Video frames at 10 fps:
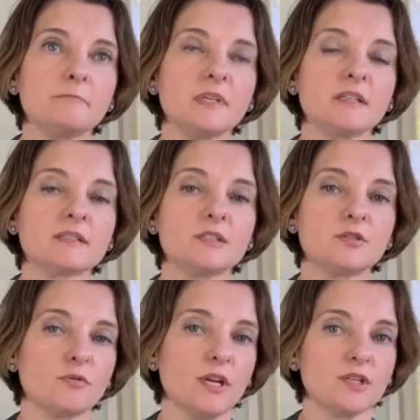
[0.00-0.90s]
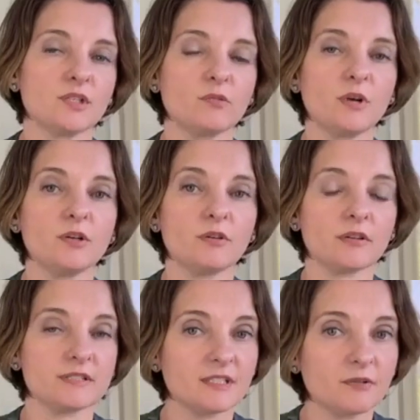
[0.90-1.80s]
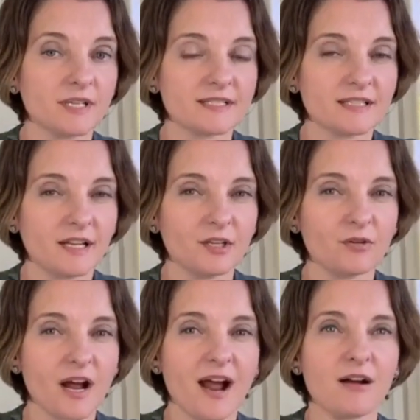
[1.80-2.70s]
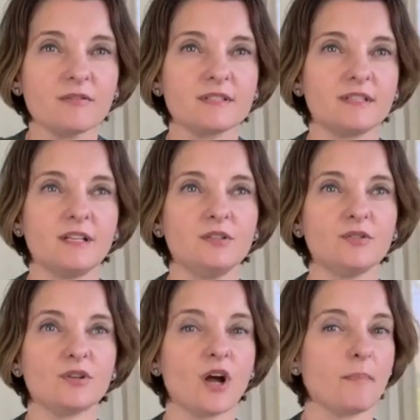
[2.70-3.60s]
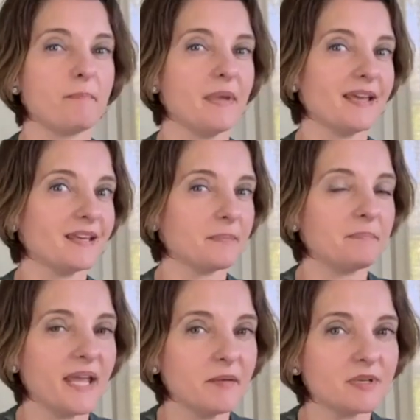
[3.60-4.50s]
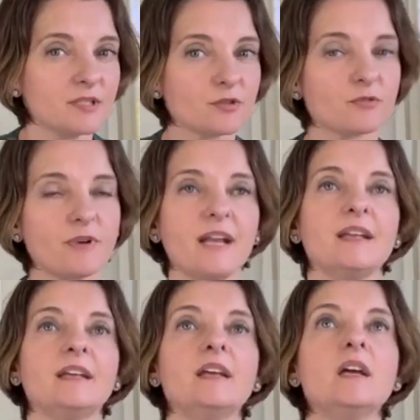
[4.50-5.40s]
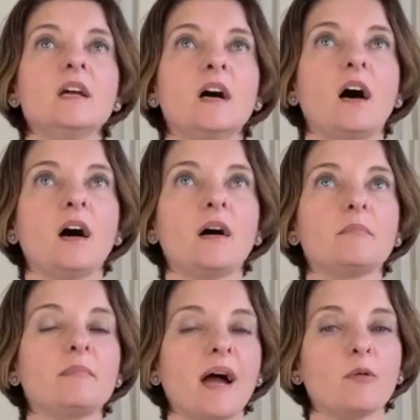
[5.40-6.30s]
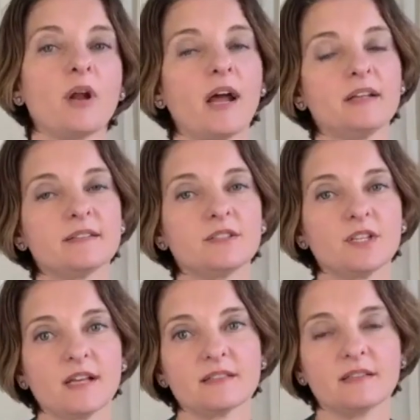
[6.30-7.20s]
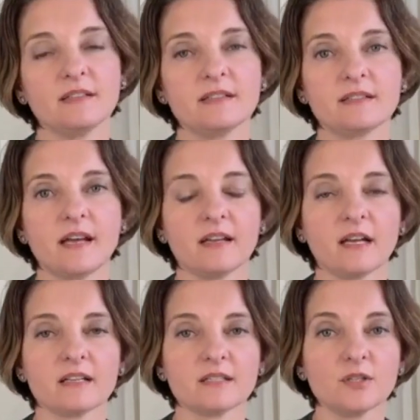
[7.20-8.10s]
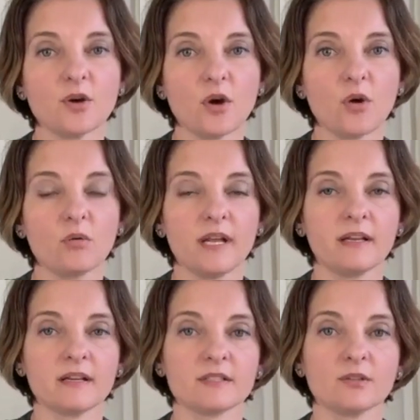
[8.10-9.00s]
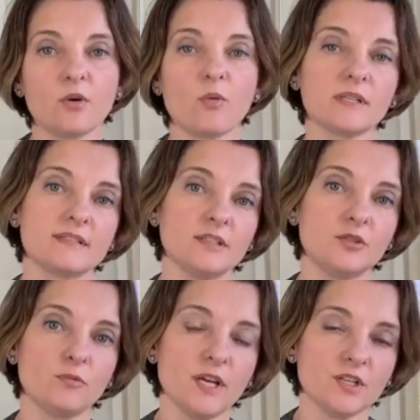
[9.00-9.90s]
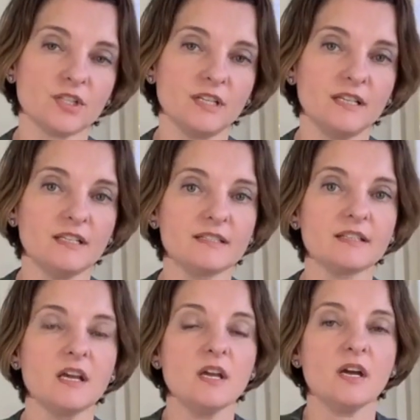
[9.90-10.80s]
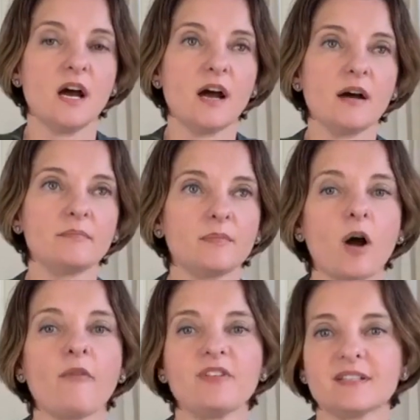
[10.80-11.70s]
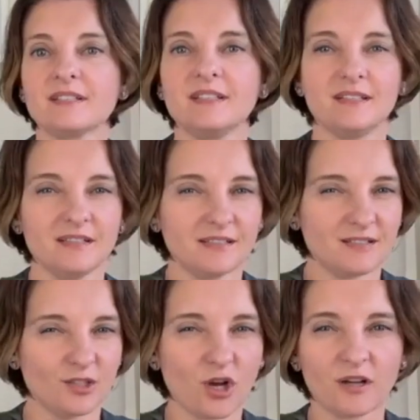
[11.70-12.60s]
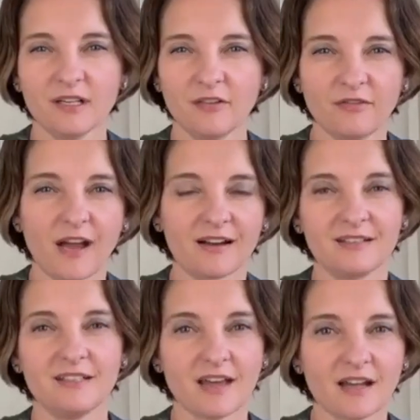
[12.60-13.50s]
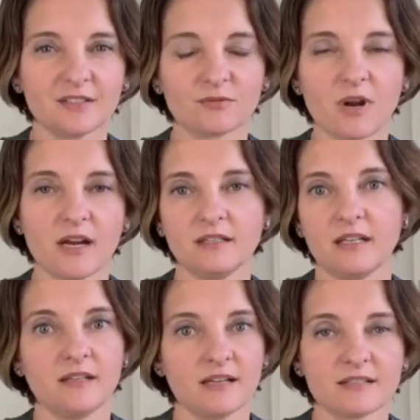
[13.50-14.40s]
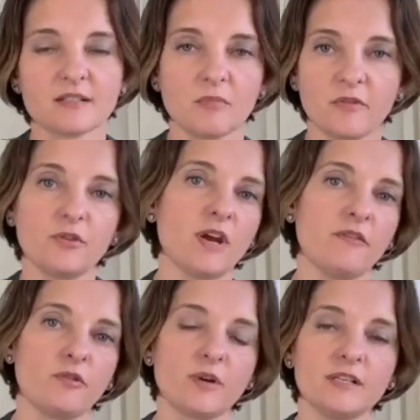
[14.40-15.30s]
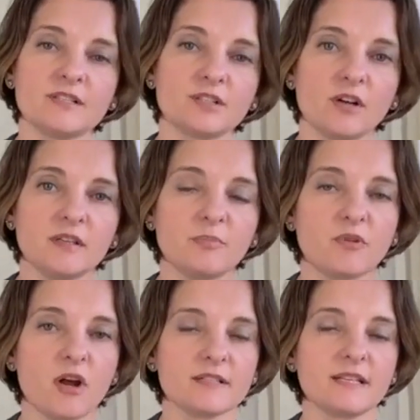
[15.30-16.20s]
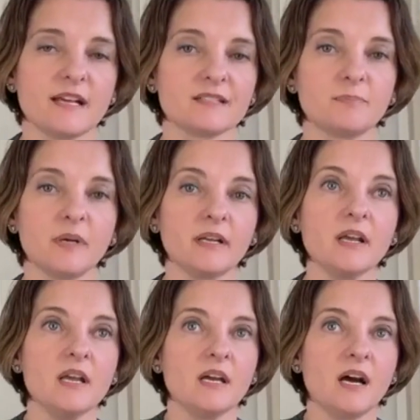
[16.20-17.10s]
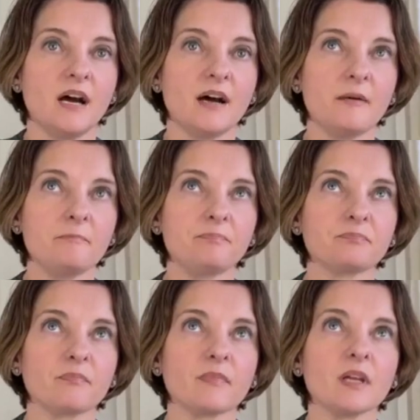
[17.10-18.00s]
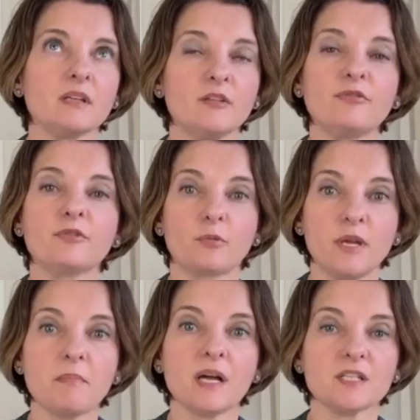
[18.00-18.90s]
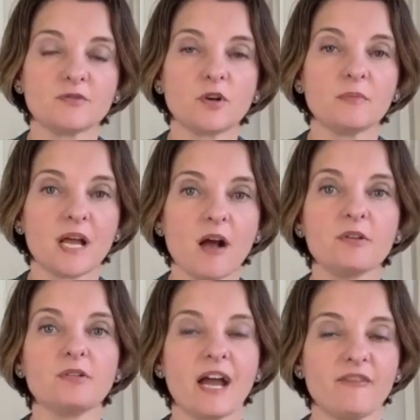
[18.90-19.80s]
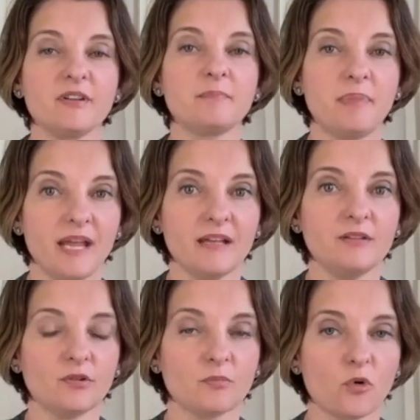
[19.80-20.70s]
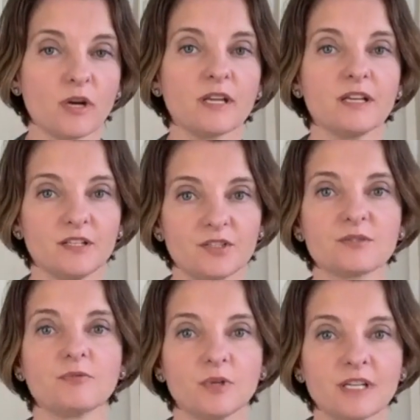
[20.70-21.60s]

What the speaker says: in a situation where you're considering selling your house and you're not making payments already, I would highly suggest at least letting us know what the situation is. Obviously it's not in effect yet, right, unless some of you have already started the process, but if 3 months from now you haven't paid your mortgage, we're